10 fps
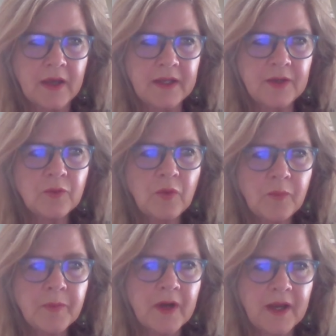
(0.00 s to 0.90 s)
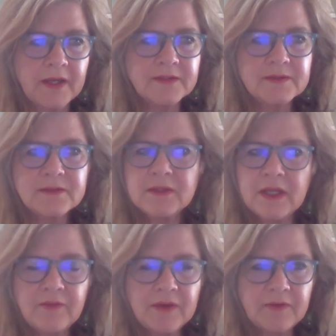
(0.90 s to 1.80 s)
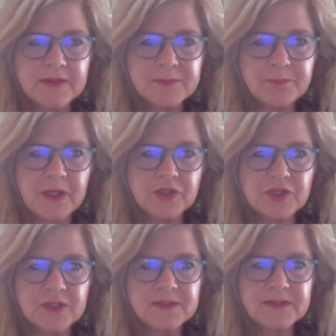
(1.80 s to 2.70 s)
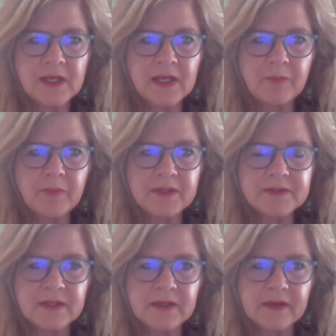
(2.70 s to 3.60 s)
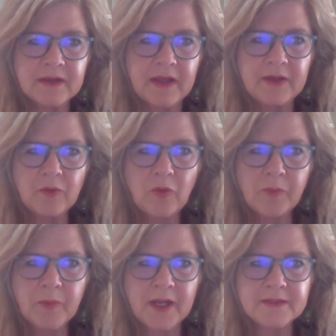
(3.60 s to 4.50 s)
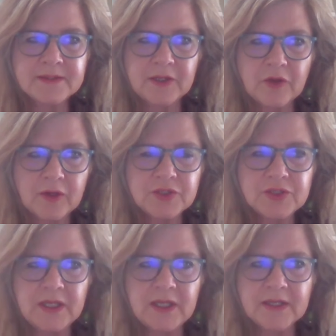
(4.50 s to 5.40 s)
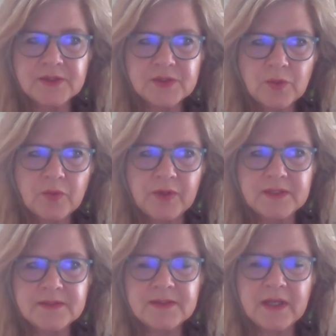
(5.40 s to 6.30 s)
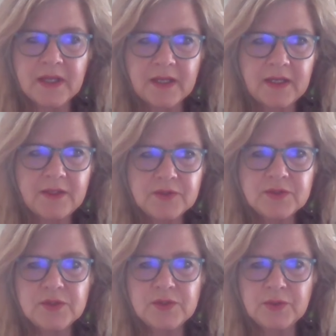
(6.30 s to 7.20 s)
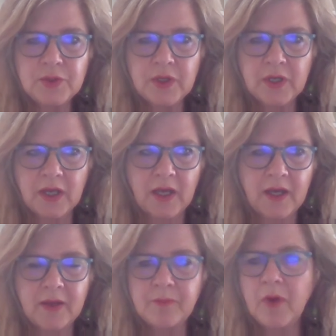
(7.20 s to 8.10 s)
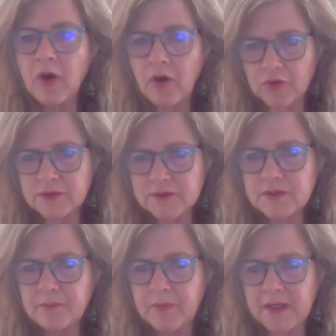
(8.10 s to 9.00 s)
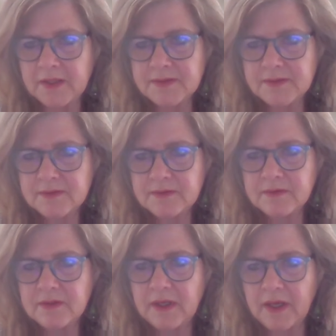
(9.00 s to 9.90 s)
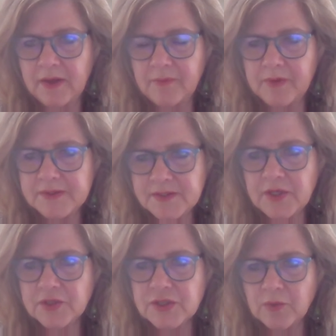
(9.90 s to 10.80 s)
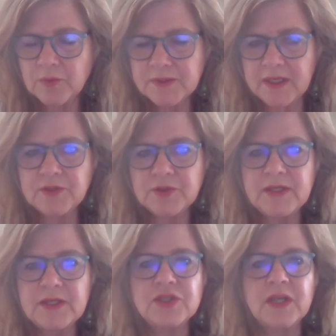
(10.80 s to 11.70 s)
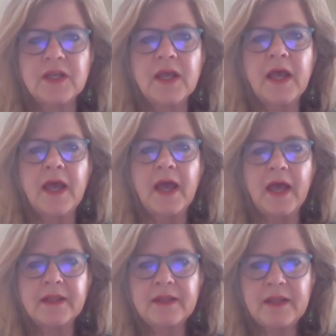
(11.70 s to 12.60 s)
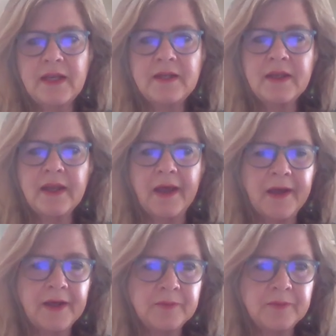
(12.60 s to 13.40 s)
incorporate, even if it's pictures, but incorporate technology and stories into art-based research and also into teaching. And then